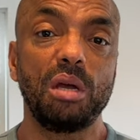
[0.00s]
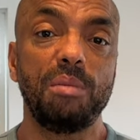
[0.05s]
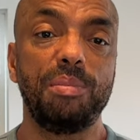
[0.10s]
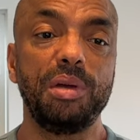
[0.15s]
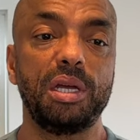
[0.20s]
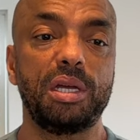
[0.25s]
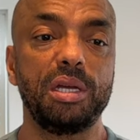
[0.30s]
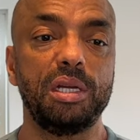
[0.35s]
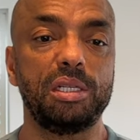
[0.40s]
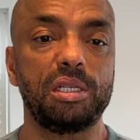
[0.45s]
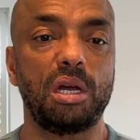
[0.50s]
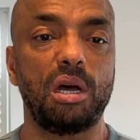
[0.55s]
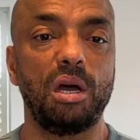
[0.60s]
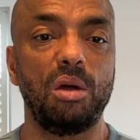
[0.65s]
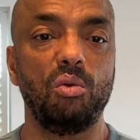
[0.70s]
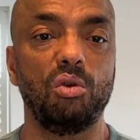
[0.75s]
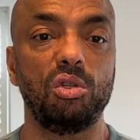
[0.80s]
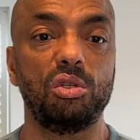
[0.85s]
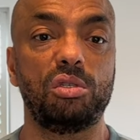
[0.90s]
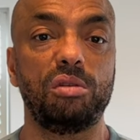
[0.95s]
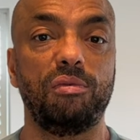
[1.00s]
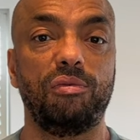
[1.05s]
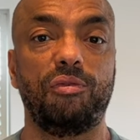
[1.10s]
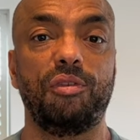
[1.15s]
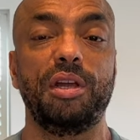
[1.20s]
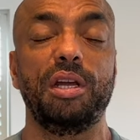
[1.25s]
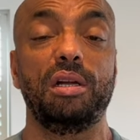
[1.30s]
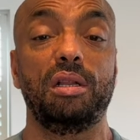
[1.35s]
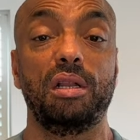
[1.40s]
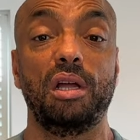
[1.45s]
because I want to
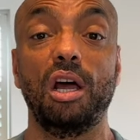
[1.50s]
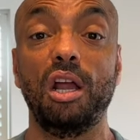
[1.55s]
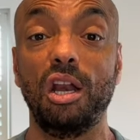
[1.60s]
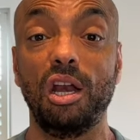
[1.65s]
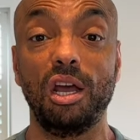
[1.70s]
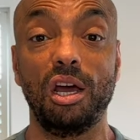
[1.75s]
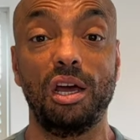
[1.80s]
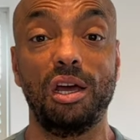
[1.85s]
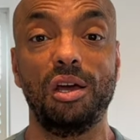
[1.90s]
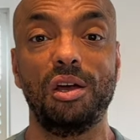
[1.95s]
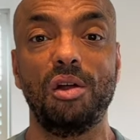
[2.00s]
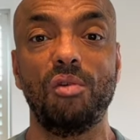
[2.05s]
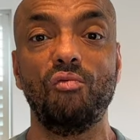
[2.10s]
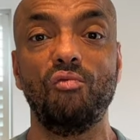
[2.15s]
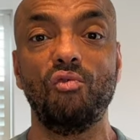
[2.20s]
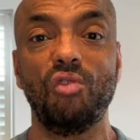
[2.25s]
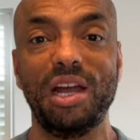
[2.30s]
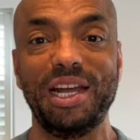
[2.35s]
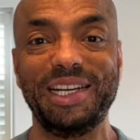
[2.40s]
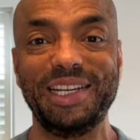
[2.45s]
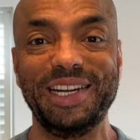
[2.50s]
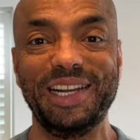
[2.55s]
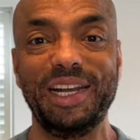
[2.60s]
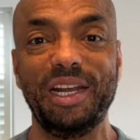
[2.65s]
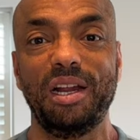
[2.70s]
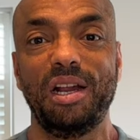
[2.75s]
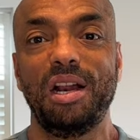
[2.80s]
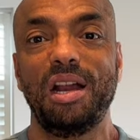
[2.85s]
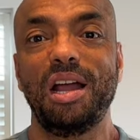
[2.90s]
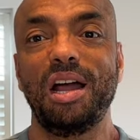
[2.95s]
feel alert and ready,
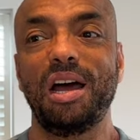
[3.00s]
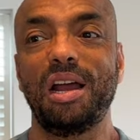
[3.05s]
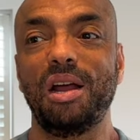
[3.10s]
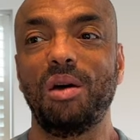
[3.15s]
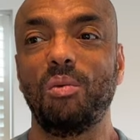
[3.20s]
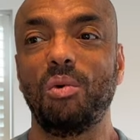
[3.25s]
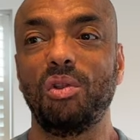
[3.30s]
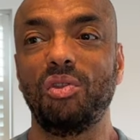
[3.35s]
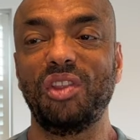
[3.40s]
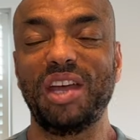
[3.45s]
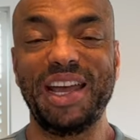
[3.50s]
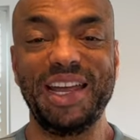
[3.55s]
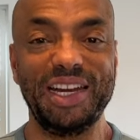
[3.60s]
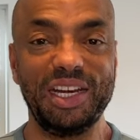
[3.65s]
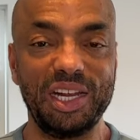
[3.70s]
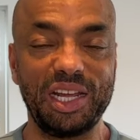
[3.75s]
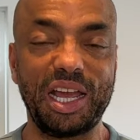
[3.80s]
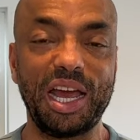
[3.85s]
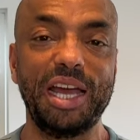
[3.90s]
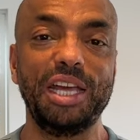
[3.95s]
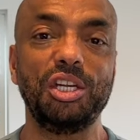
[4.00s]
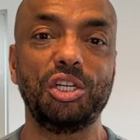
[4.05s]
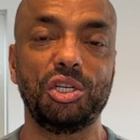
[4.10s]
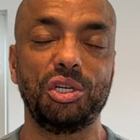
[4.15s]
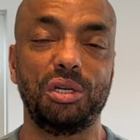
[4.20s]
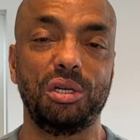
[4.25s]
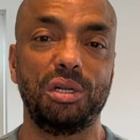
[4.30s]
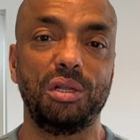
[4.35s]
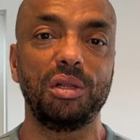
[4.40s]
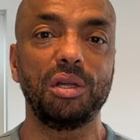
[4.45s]
and I want that
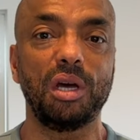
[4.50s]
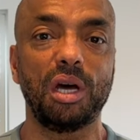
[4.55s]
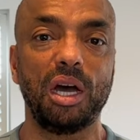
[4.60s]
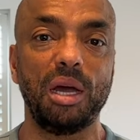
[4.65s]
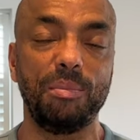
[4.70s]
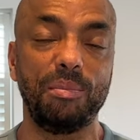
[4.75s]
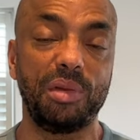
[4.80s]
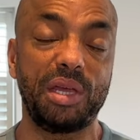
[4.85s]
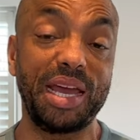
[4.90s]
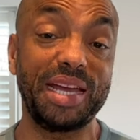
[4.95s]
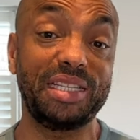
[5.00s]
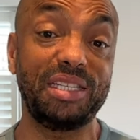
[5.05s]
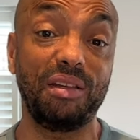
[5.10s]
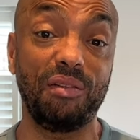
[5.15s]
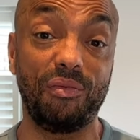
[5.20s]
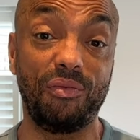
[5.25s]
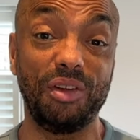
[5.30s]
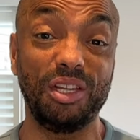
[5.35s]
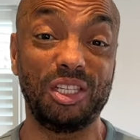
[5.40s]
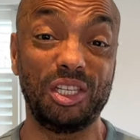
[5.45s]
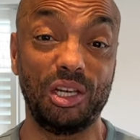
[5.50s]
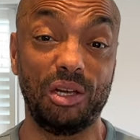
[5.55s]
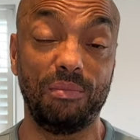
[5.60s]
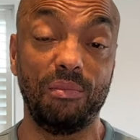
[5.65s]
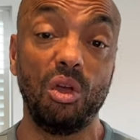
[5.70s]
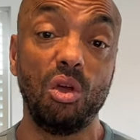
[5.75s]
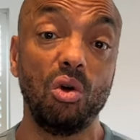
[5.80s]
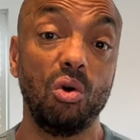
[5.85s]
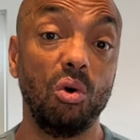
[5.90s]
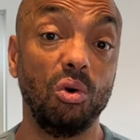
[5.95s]
indication that I'm getting fitter
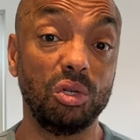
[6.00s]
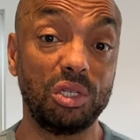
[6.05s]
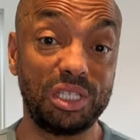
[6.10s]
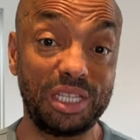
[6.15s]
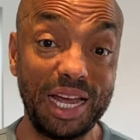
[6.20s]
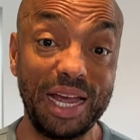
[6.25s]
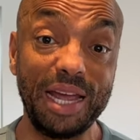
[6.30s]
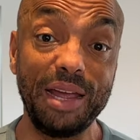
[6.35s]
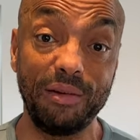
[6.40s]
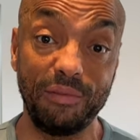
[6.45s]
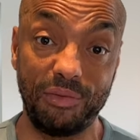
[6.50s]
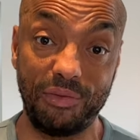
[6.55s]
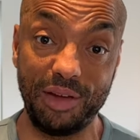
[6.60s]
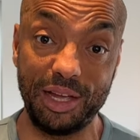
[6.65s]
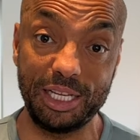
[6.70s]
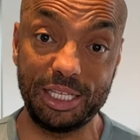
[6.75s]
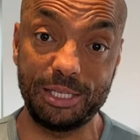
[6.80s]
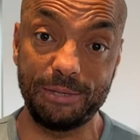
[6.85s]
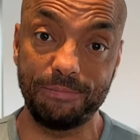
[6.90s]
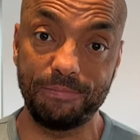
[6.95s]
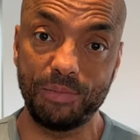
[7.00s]
or staying fit.